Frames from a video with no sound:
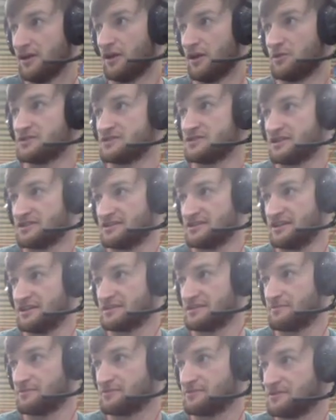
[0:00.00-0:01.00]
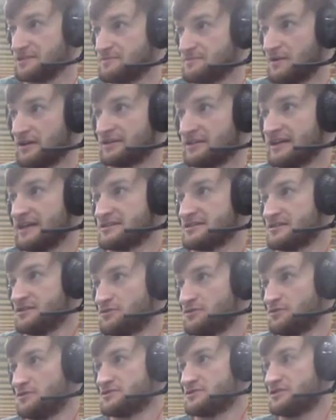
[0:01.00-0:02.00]
I would just like to say this podcast
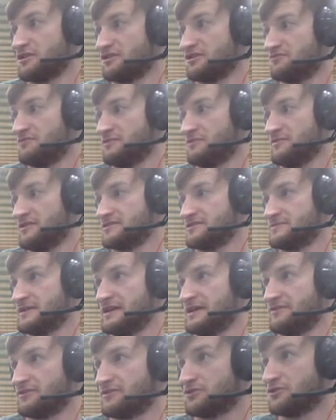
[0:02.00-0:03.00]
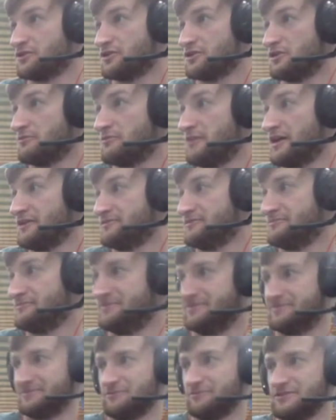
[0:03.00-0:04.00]
condones all of Ben Bear's behaviour, good or bad.
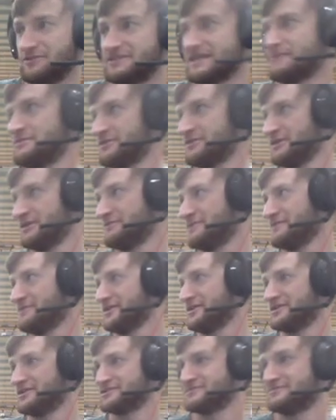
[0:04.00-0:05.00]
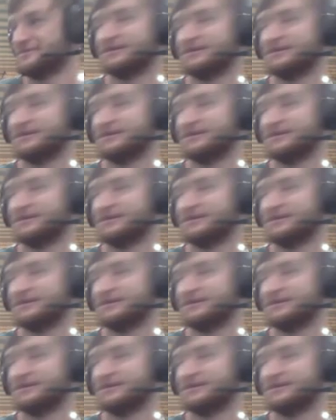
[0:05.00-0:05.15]
We stand behind Ben Bears.